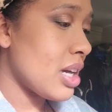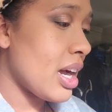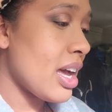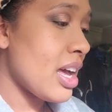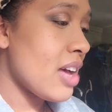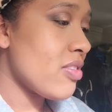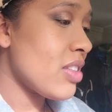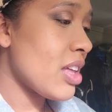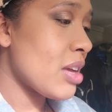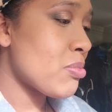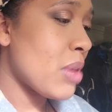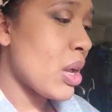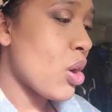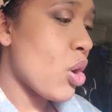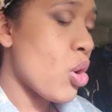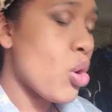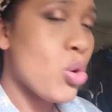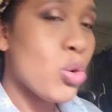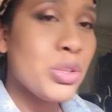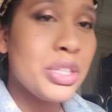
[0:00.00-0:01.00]
I have like my
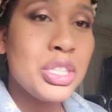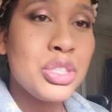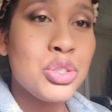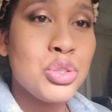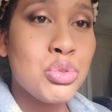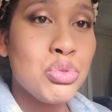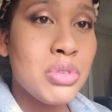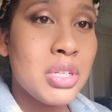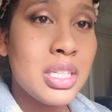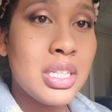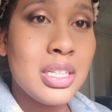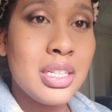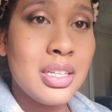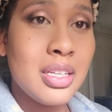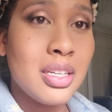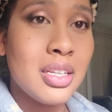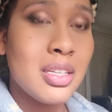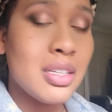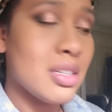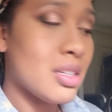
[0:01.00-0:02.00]
holy
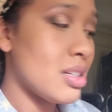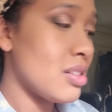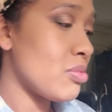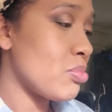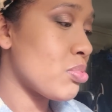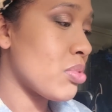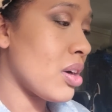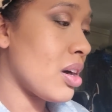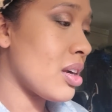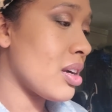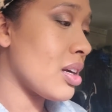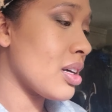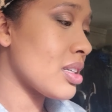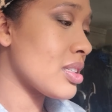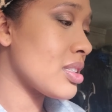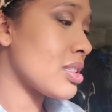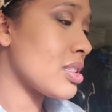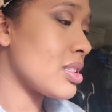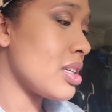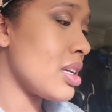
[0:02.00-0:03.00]
trinity of
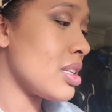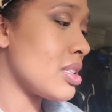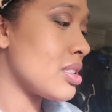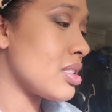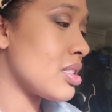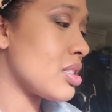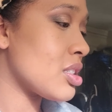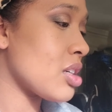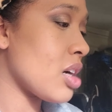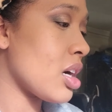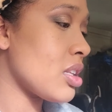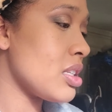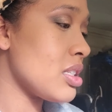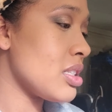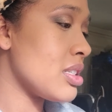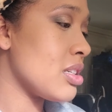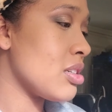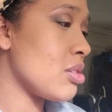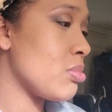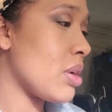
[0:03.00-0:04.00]
products. It's Charlotte
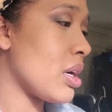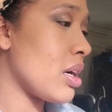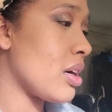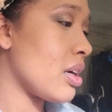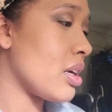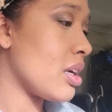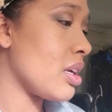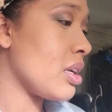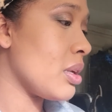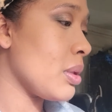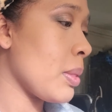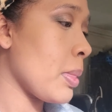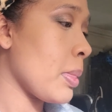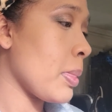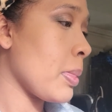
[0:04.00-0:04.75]
Tilbury.